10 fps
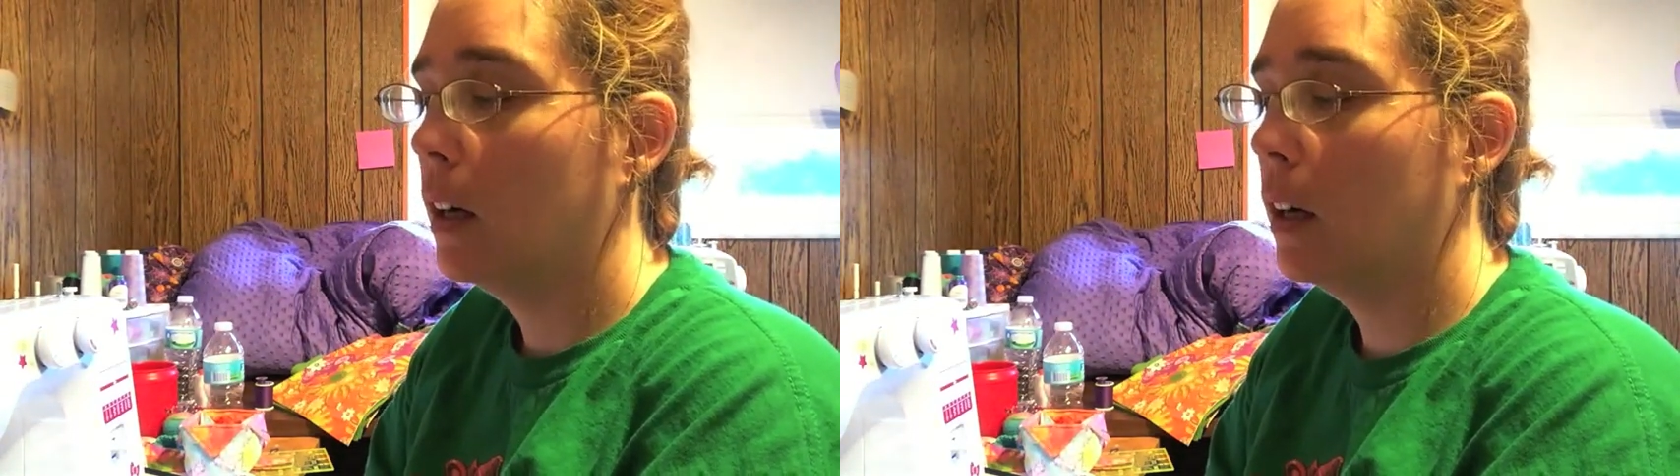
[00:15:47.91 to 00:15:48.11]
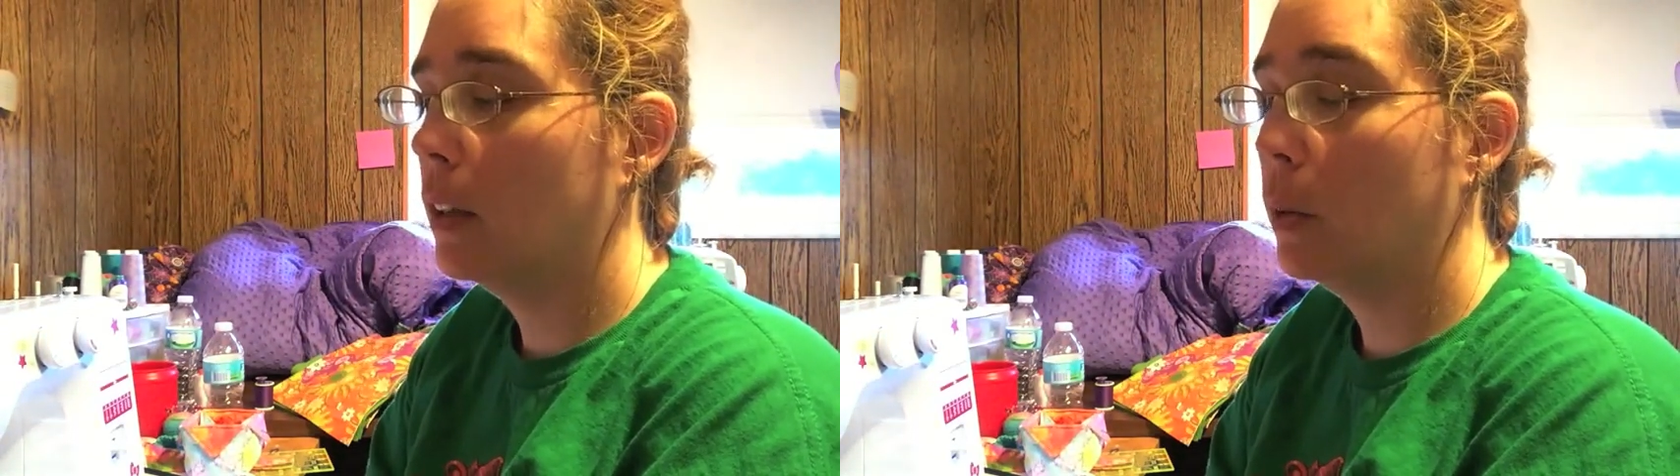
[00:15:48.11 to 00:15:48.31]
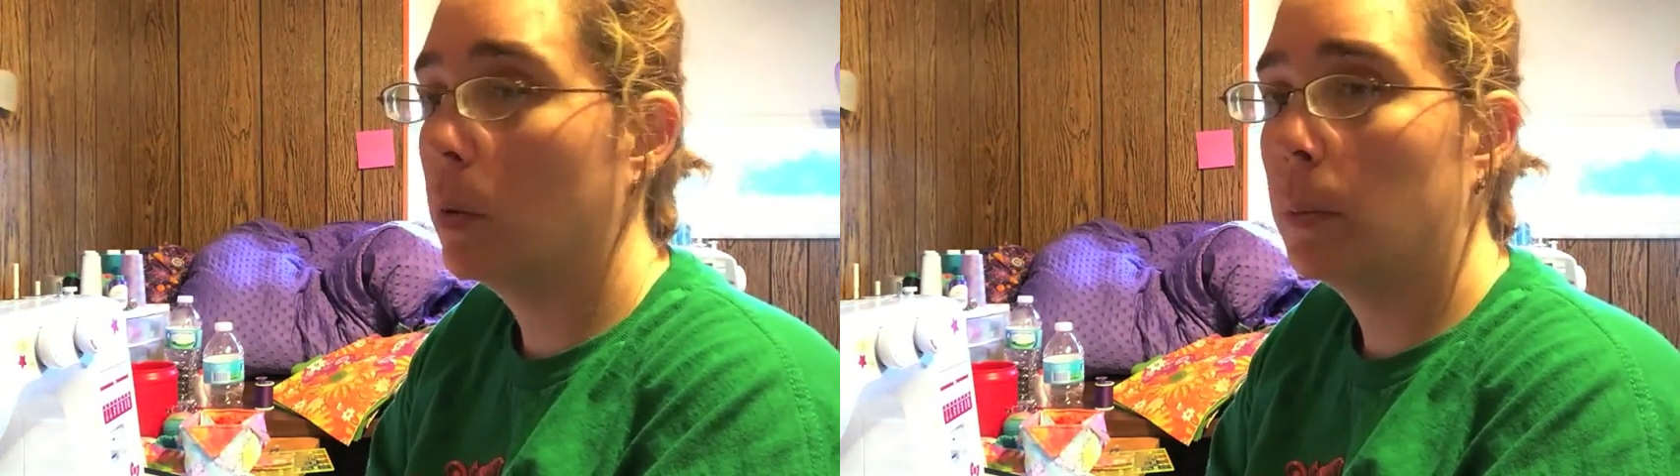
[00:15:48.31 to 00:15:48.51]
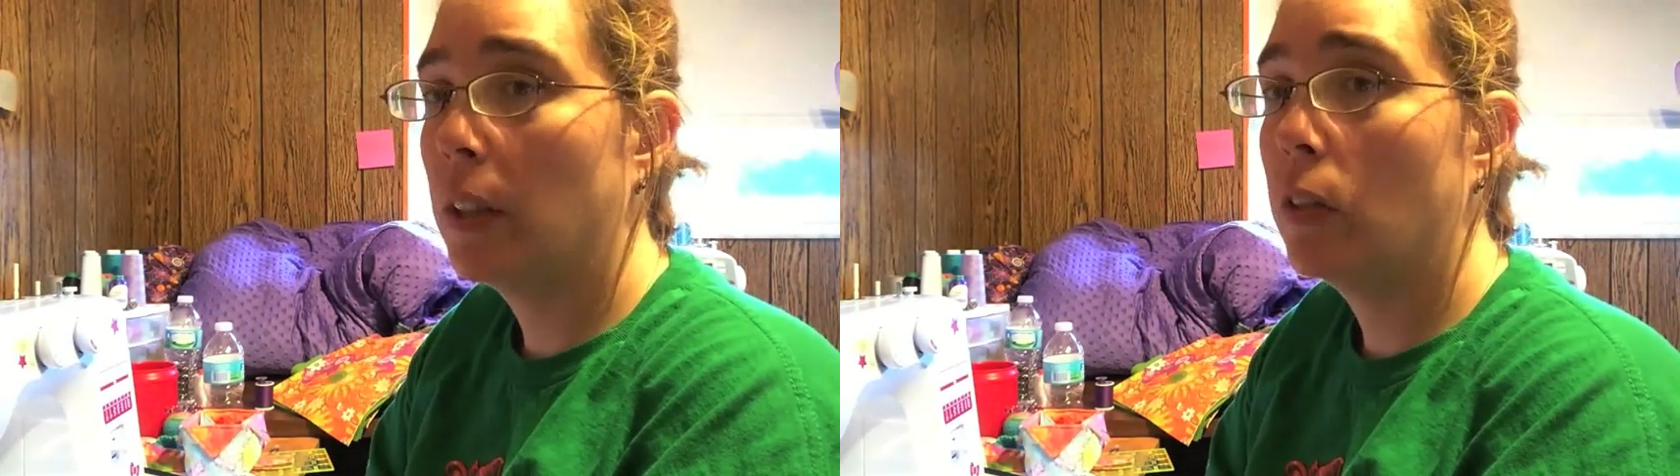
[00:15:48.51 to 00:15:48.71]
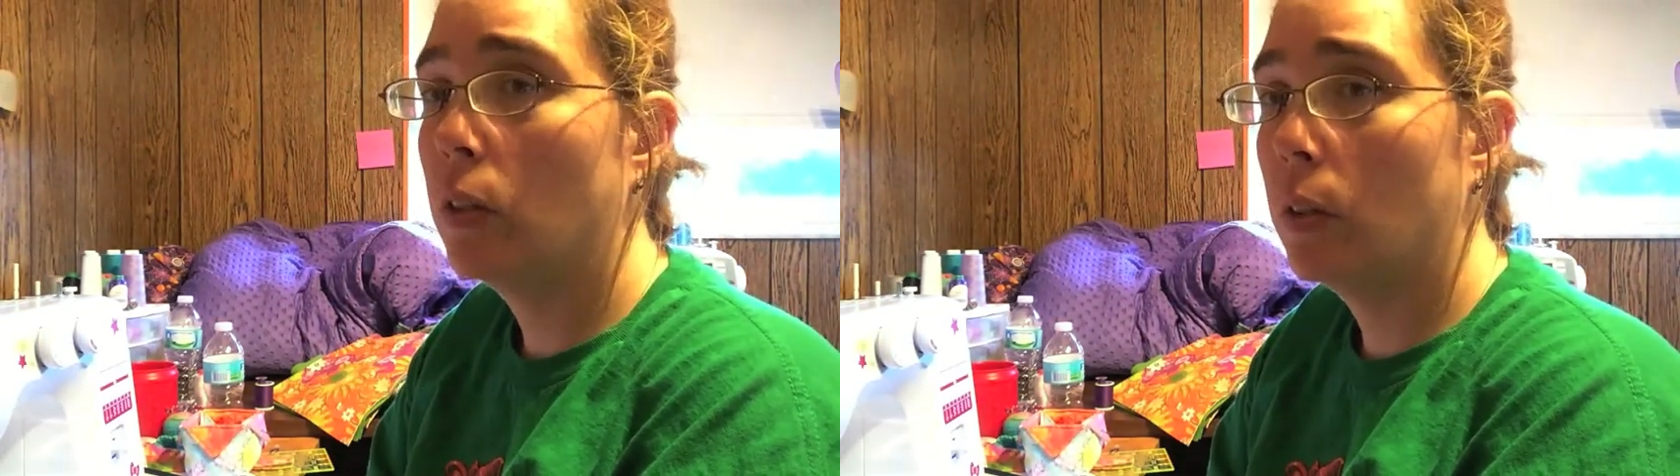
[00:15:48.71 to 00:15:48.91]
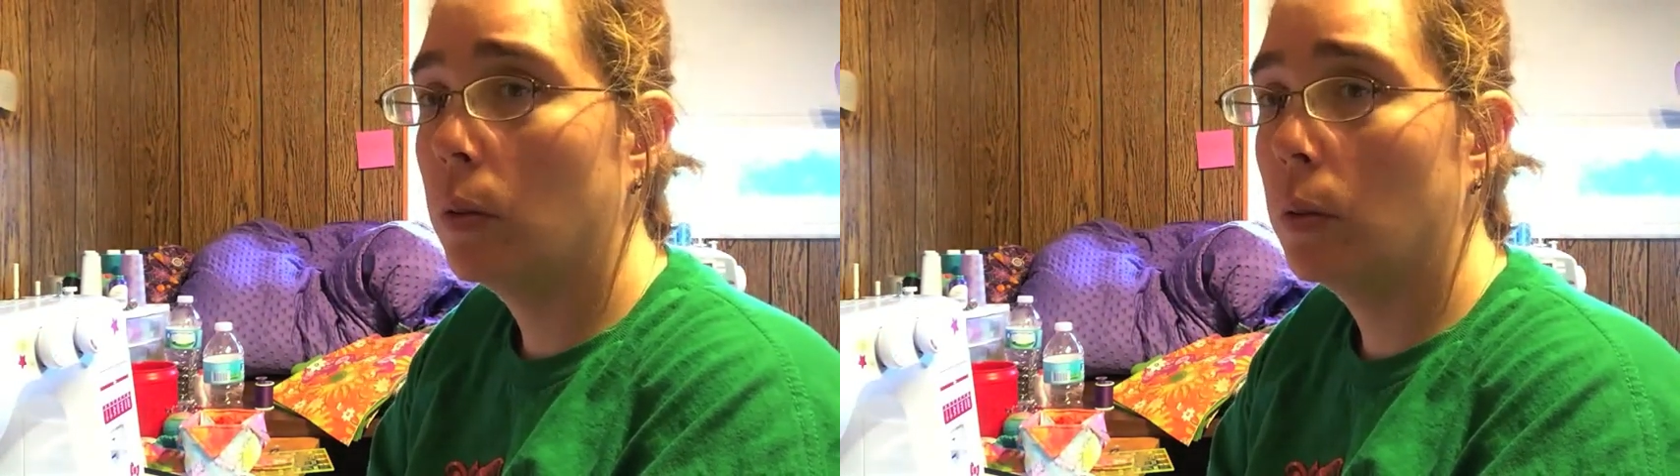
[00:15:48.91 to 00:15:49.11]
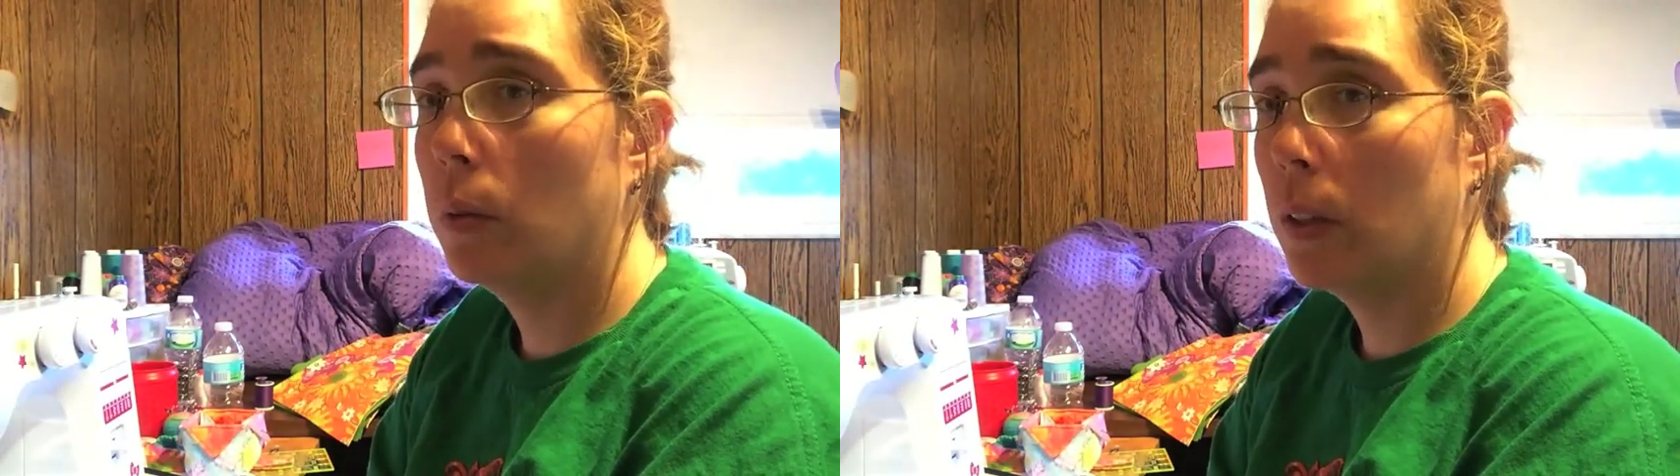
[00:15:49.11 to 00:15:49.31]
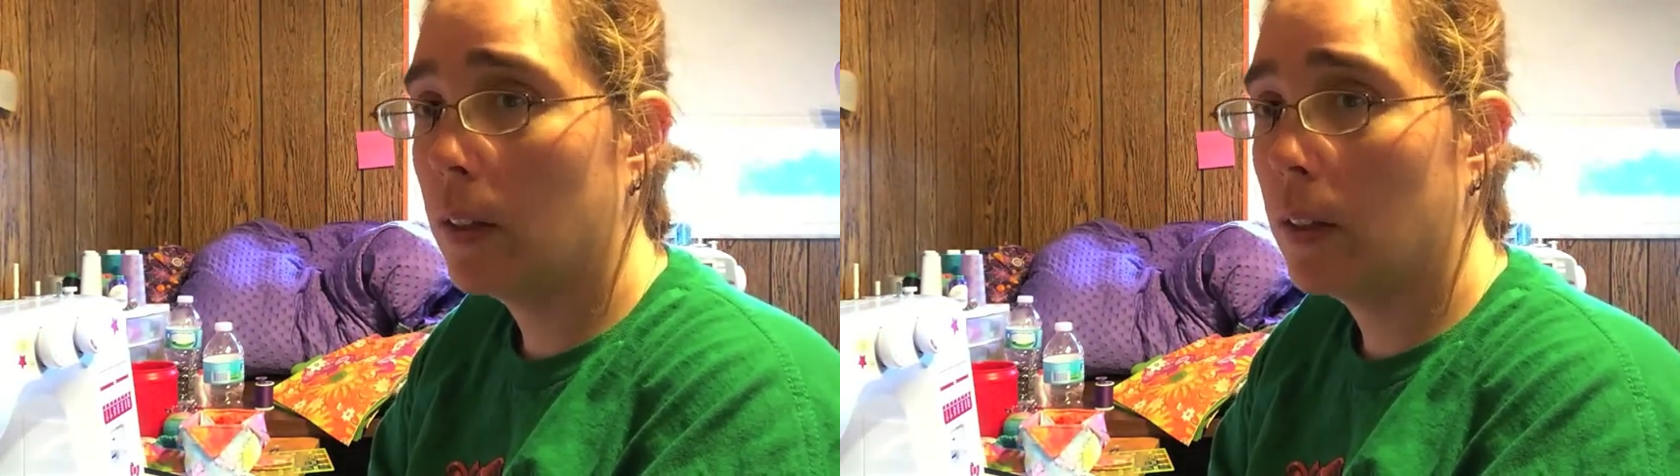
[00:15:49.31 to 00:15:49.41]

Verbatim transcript: uh, you want to make two with